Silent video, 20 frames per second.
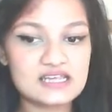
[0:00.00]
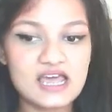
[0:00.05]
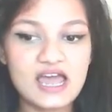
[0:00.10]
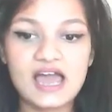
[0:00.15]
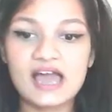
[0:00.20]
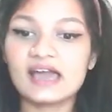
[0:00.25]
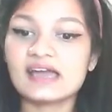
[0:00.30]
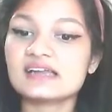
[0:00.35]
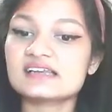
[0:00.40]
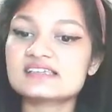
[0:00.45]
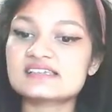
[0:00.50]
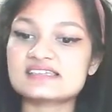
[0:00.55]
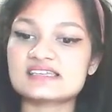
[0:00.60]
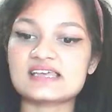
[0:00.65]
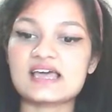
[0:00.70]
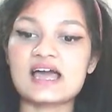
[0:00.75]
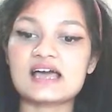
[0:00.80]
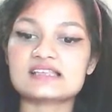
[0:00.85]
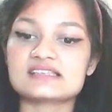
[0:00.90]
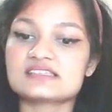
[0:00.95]
acts
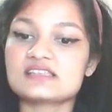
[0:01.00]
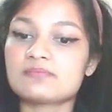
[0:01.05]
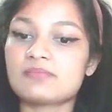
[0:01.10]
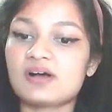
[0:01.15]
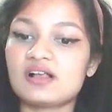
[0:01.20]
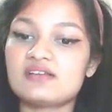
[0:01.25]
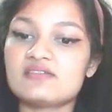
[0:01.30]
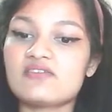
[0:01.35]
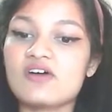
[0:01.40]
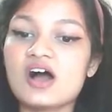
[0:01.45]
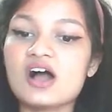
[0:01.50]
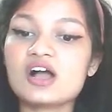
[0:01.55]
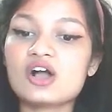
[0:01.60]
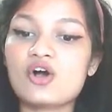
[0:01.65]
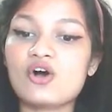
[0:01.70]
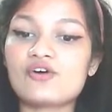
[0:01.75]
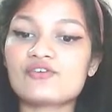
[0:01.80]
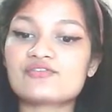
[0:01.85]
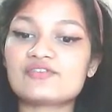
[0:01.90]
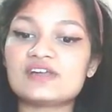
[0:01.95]
as the bulwark
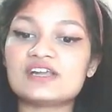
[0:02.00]
of